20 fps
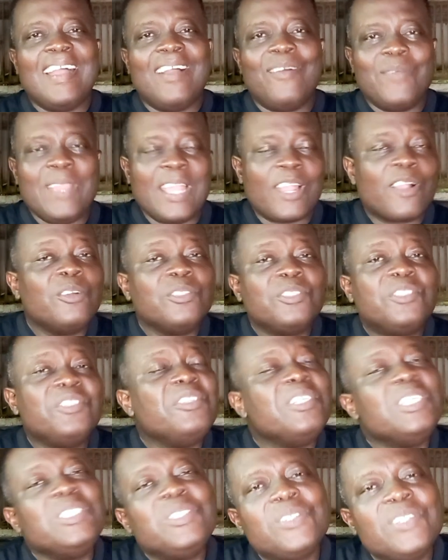We are
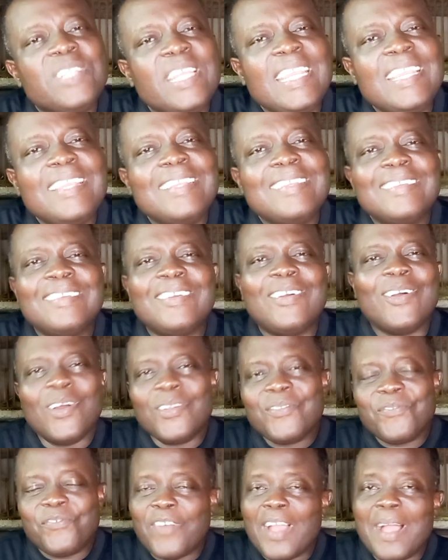continuing today
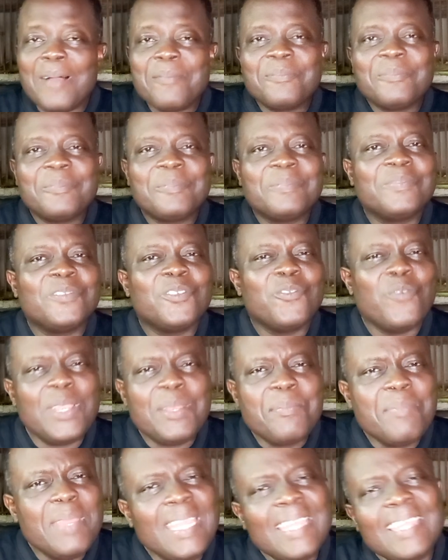on Farm
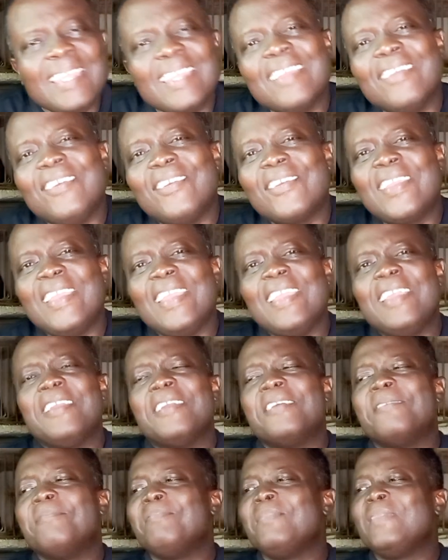with me. Okay,
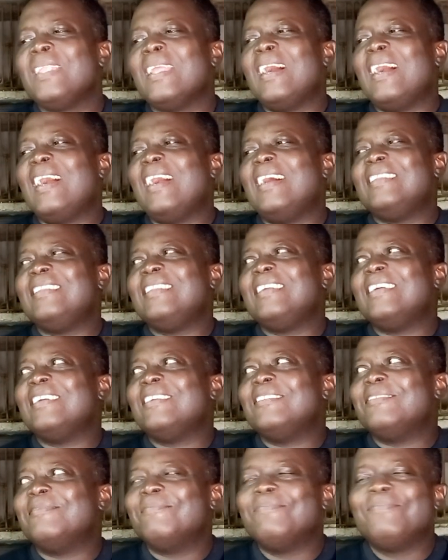and
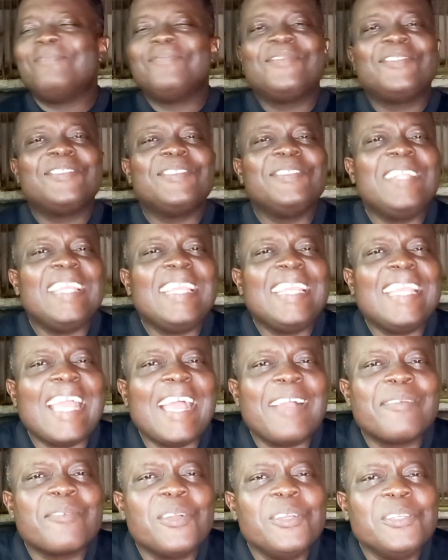today
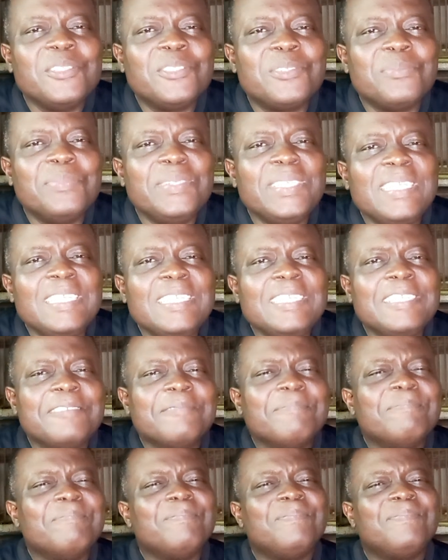I'm going to be
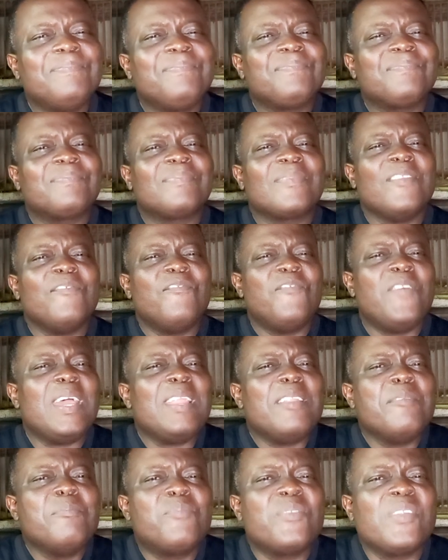
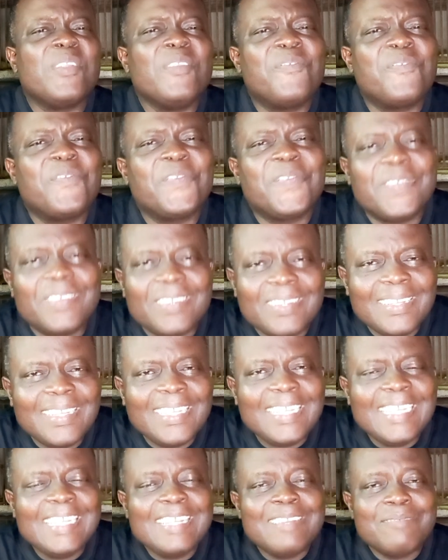very brief,
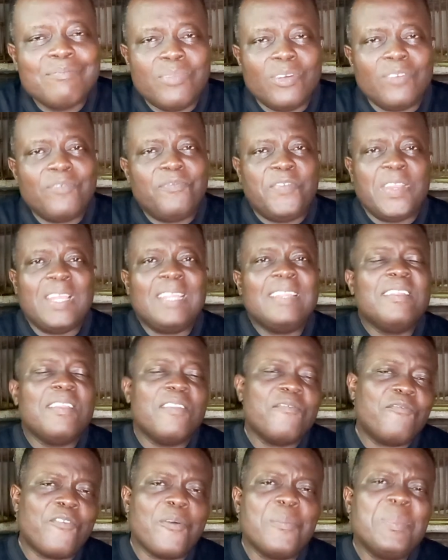but very
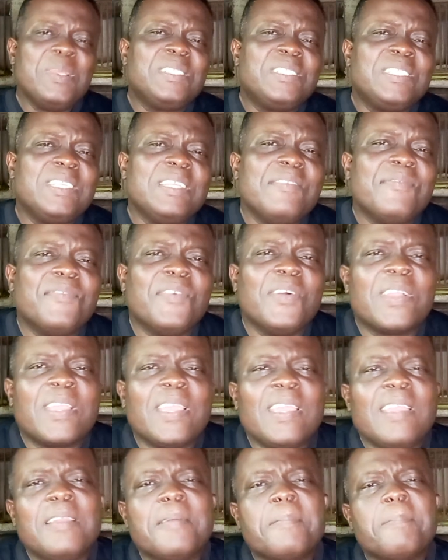informative.
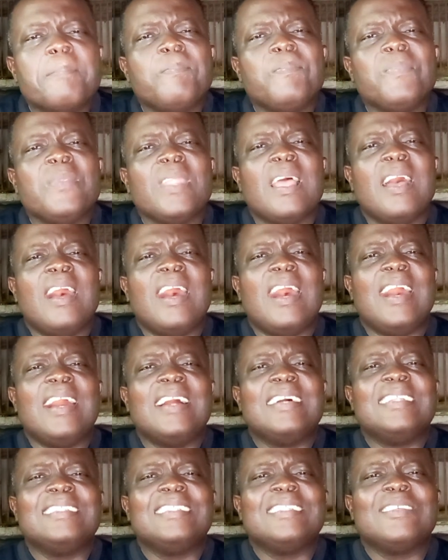Okay,
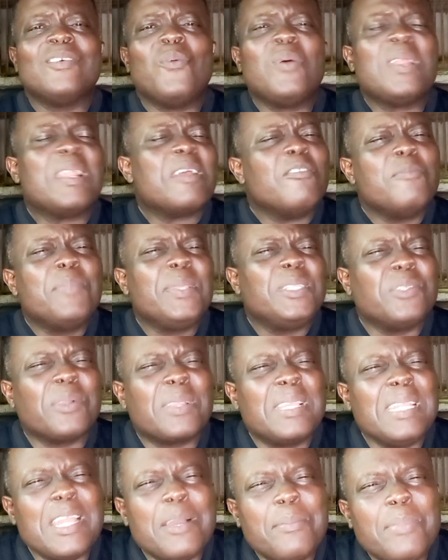and what I'll be
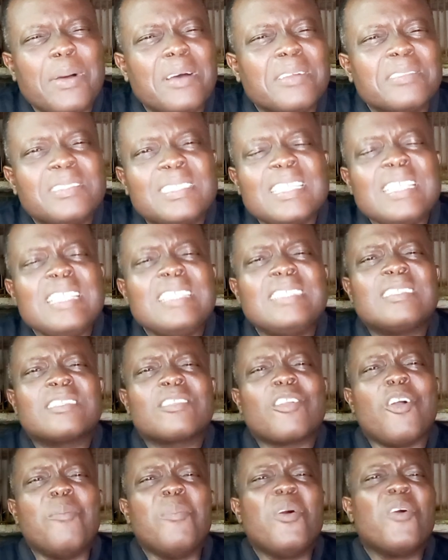talking about is
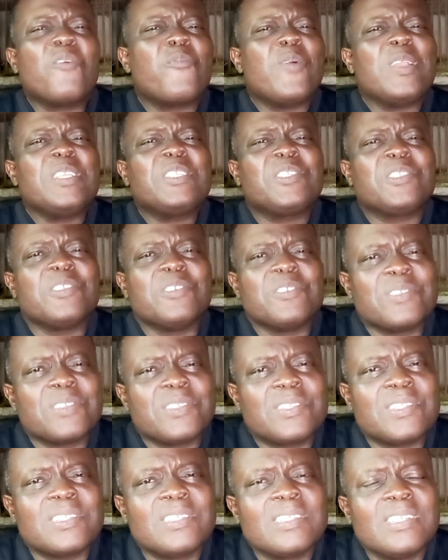common
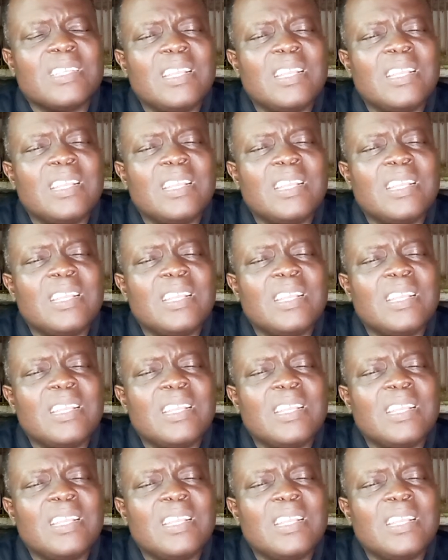questions